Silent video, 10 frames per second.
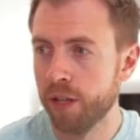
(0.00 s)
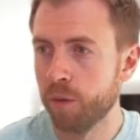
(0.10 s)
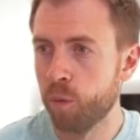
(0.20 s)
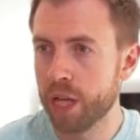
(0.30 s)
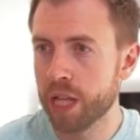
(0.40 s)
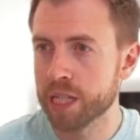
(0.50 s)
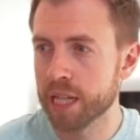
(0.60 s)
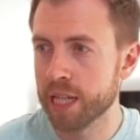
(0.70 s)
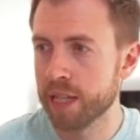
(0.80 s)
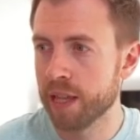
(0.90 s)
we can
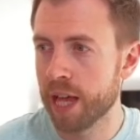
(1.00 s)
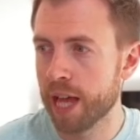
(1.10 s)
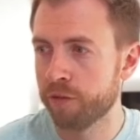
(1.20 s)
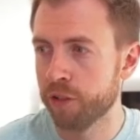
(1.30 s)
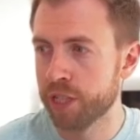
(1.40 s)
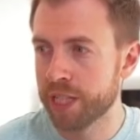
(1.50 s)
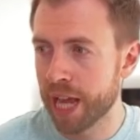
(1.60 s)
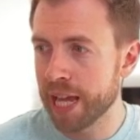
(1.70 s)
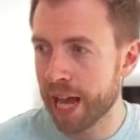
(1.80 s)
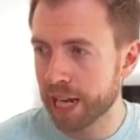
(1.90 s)
see that for
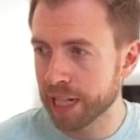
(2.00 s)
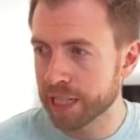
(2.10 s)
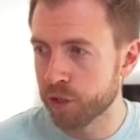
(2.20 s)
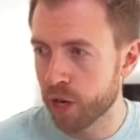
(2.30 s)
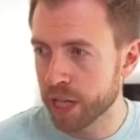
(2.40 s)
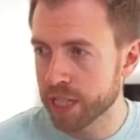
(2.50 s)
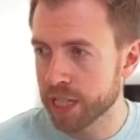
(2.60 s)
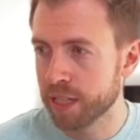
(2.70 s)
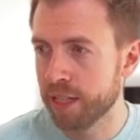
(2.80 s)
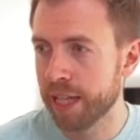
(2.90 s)
daily active
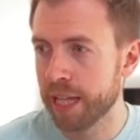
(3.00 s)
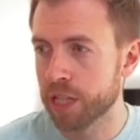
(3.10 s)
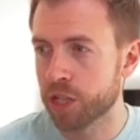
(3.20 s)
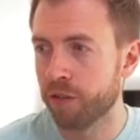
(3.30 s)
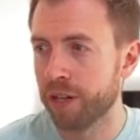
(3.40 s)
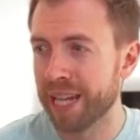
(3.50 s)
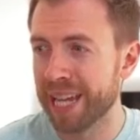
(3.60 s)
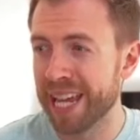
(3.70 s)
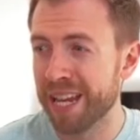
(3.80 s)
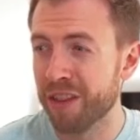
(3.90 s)
addresses, it is currently
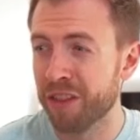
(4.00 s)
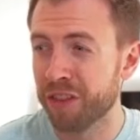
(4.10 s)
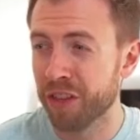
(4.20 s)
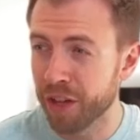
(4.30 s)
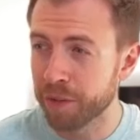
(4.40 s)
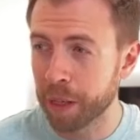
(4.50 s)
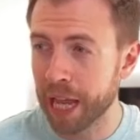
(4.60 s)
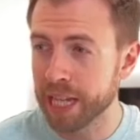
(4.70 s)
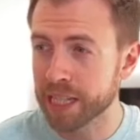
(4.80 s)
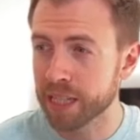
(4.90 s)
in third
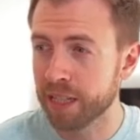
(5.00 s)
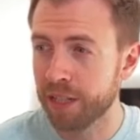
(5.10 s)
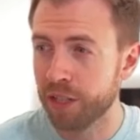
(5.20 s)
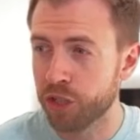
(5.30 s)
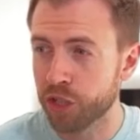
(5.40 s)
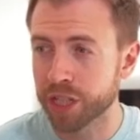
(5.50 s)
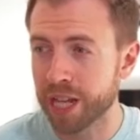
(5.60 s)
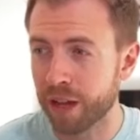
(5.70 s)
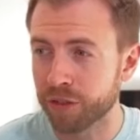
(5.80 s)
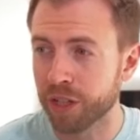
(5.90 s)
place, just
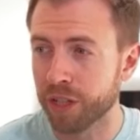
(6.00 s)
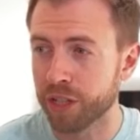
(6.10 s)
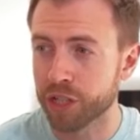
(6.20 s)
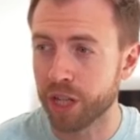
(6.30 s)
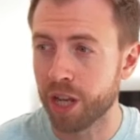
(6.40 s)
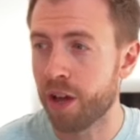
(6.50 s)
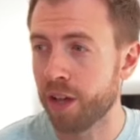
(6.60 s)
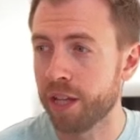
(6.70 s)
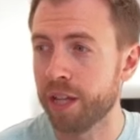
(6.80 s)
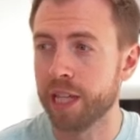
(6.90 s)
after
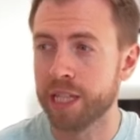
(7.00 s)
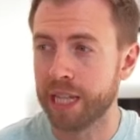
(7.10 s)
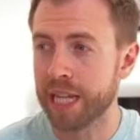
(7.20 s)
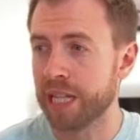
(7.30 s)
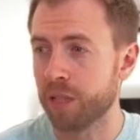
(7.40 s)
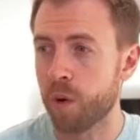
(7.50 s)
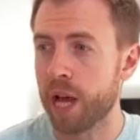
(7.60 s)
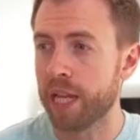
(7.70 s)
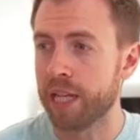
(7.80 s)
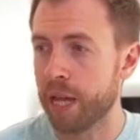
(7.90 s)
Solana is leading the
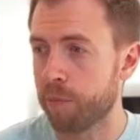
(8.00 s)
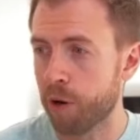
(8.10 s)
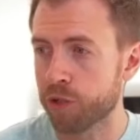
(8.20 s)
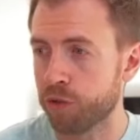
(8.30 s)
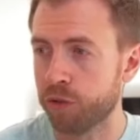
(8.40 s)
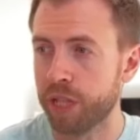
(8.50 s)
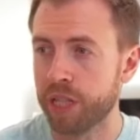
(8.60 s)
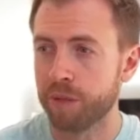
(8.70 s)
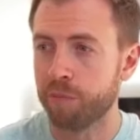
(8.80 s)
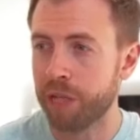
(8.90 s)
way near protocol. And then
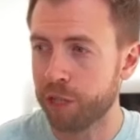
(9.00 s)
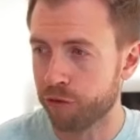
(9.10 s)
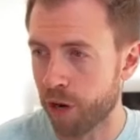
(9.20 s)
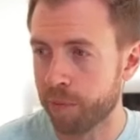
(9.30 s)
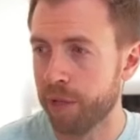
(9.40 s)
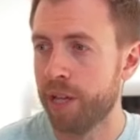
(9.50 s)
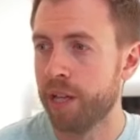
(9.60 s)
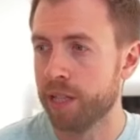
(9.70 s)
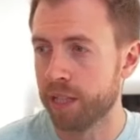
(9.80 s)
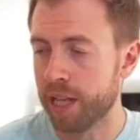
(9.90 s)
there's a big drop
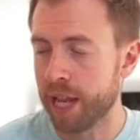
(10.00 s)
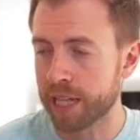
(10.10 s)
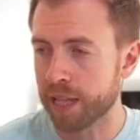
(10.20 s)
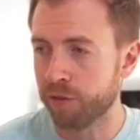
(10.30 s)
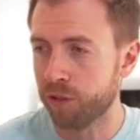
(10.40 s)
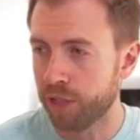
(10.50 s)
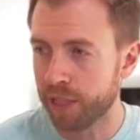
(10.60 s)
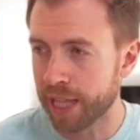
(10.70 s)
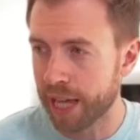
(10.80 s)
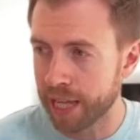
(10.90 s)
to the next level,
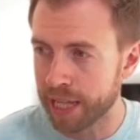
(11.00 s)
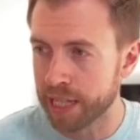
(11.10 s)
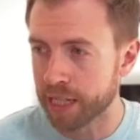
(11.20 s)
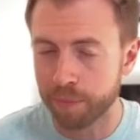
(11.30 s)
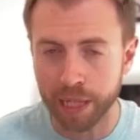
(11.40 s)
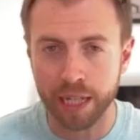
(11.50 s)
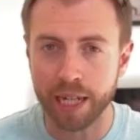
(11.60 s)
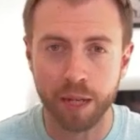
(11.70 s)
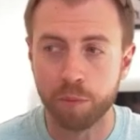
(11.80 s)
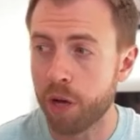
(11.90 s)
and that is being
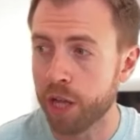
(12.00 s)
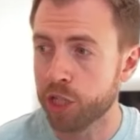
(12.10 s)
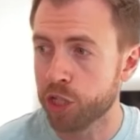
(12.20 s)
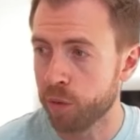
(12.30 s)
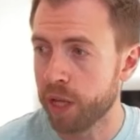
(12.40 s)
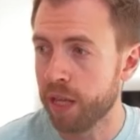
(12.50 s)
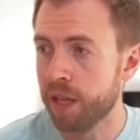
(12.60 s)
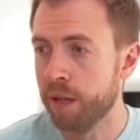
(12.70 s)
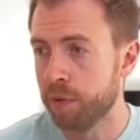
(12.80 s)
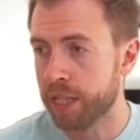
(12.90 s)
led by SUI,
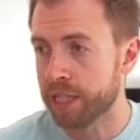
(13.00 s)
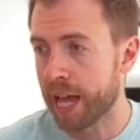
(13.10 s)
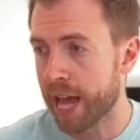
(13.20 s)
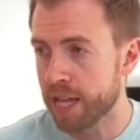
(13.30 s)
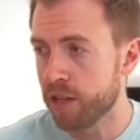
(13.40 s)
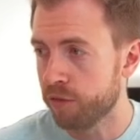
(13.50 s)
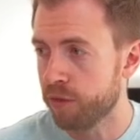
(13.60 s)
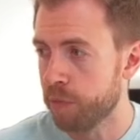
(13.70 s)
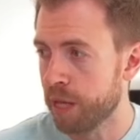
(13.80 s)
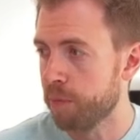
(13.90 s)
but it's ahead of
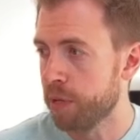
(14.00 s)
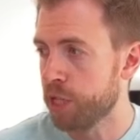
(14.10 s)
the BNB